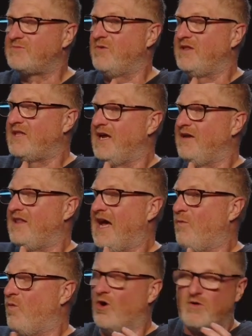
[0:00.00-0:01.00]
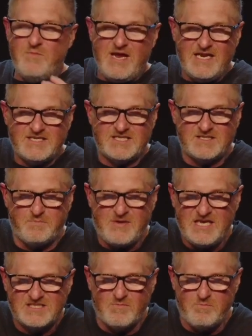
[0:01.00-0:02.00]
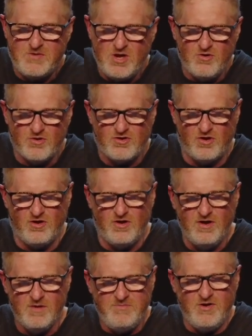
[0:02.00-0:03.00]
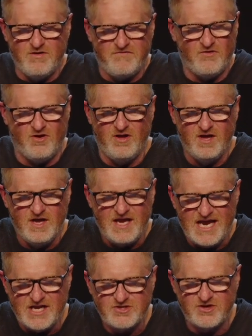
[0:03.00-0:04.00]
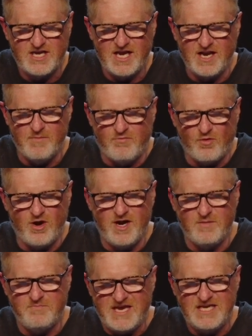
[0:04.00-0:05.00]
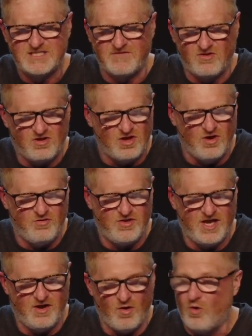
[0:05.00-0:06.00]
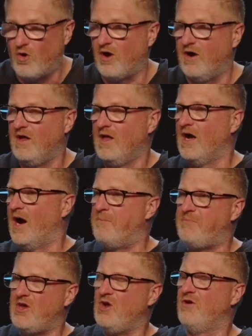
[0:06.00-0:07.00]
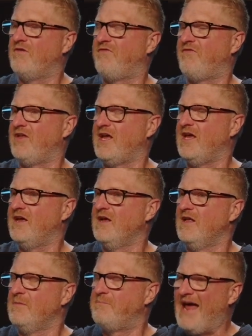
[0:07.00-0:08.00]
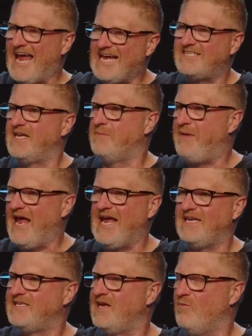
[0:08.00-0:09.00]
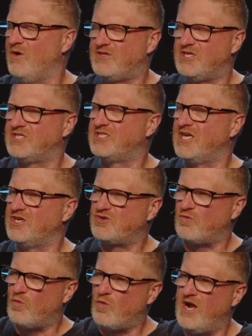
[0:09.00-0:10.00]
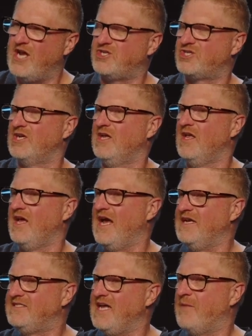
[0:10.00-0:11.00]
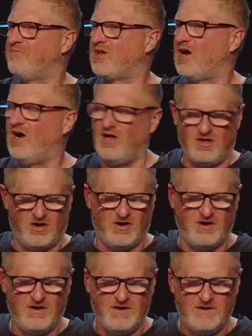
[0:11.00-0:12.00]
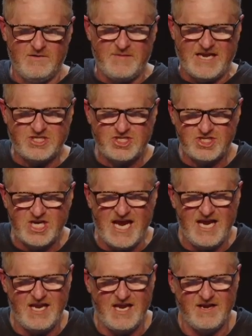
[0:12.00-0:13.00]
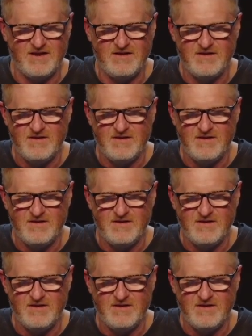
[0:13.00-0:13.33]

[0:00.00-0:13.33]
What that word means, it's a piece of beautiful, intricate, embroidered piece of clothing, or a beautifully painted painting with just such rich and depth color and shading.